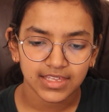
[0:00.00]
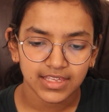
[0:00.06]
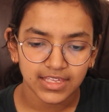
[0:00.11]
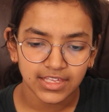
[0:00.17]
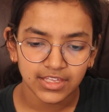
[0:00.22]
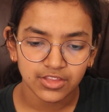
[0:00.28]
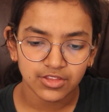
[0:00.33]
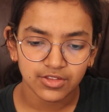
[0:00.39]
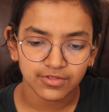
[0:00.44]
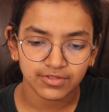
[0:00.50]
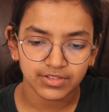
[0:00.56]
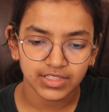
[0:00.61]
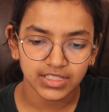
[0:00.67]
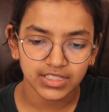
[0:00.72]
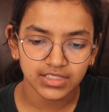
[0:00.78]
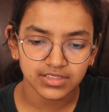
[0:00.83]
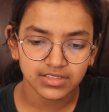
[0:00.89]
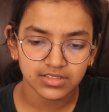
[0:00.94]
each of
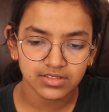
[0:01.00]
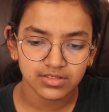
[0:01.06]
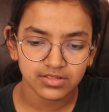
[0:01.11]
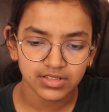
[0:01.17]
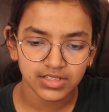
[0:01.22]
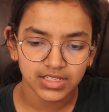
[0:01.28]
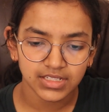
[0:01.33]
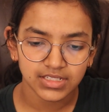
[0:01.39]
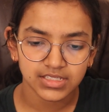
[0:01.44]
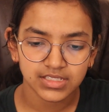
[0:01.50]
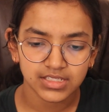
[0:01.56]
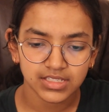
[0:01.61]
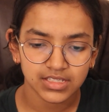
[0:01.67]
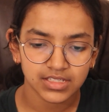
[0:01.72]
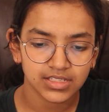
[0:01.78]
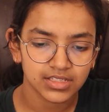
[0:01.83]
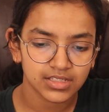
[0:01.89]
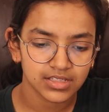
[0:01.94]
these units,
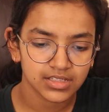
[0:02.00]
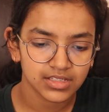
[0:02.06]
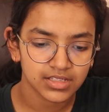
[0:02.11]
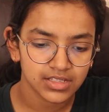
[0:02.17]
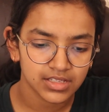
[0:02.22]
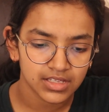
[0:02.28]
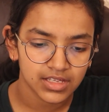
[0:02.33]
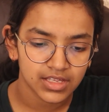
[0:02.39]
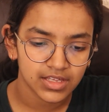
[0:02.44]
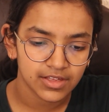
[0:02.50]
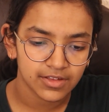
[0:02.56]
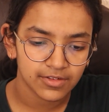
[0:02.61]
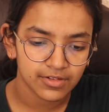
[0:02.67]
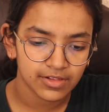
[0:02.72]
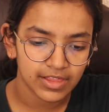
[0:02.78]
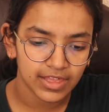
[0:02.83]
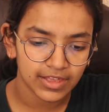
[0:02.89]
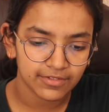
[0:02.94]

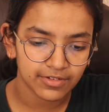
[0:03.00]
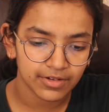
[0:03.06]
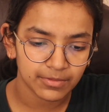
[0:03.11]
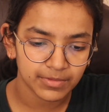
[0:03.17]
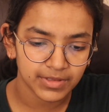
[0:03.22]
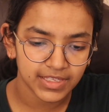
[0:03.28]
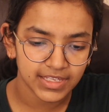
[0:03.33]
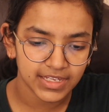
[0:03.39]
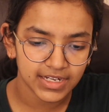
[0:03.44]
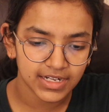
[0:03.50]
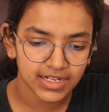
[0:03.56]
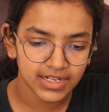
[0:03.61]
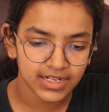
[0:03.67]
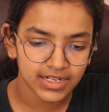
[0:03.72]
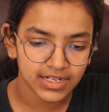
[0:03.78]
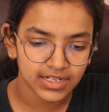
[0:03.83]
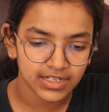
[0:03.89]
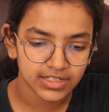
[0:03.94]
like from
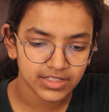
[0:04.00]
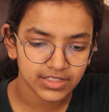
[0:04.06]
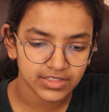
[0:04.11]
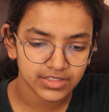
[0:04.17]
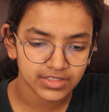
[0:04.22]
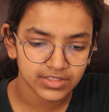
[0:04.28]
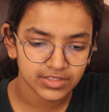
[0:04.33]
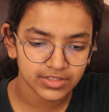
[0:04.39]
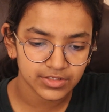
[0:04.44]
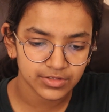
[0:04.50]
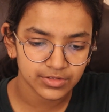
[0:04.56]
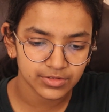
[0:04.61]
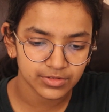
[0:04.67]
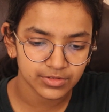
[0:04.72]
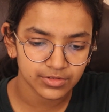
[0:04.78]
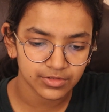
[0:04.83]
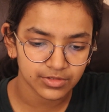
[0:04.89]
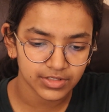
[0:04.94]
here
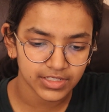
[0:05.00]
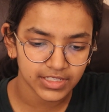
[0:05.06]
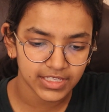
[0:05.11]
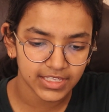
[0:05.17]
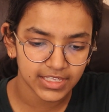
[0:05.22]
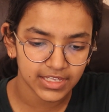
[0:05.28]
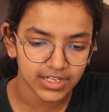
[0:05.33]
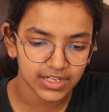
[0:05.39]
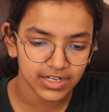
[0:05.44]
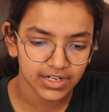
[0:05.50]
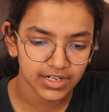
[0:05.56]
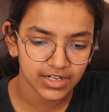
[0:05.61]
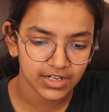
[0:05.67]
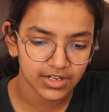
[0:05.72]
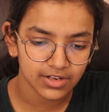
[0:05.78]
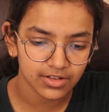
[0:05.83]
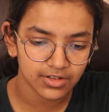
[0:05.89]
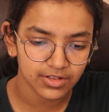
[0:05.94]
to here,
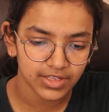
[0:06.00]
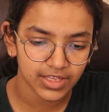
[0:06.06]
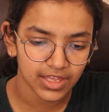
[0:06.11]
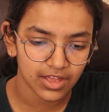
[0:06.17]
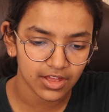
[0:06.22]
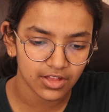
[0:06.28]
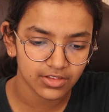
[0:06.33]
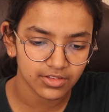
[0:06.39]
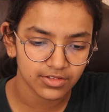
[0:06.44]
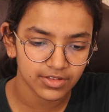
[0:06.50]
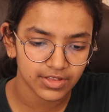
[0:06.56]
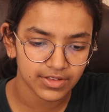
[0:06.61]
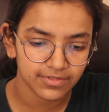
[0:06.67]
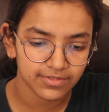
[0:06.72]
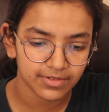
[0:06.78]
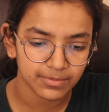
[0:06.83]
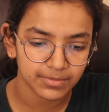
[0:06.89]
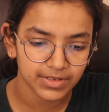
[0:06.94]
okay, all the way
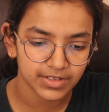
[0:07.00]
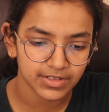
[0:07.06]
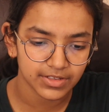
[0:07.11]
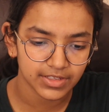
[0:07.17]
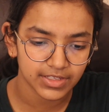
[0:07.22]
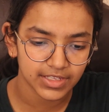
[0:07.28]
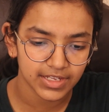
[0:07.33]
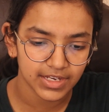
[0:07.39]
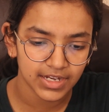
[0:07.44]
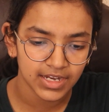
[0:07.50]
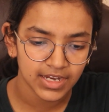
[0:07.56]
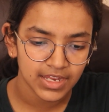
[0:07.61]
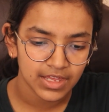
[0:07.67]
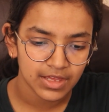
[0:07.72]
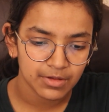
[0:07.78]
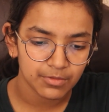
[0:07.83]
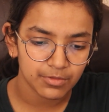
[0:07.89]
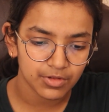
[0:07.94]
from here to here,
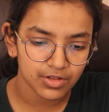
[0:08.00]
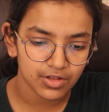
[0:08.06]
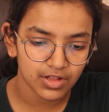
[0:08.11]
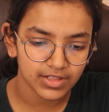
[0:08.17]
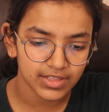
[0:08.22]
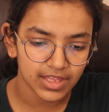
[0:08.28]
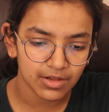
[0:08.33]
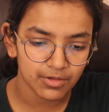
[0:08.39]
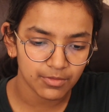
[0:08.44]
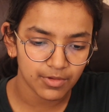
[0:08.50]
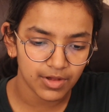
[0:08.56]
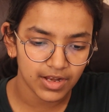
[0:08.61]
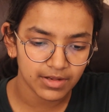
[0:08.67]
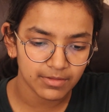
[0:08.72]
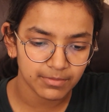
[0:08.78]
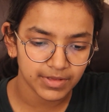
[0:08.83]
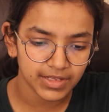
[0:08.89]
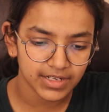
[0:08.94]
we'll call that
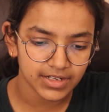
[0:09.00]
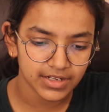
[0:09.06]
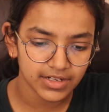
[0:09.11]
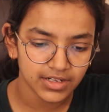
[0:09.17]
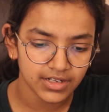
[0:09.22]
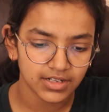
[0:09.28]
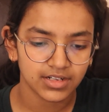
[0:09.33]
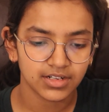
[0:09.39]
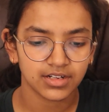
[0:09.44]
1 meter,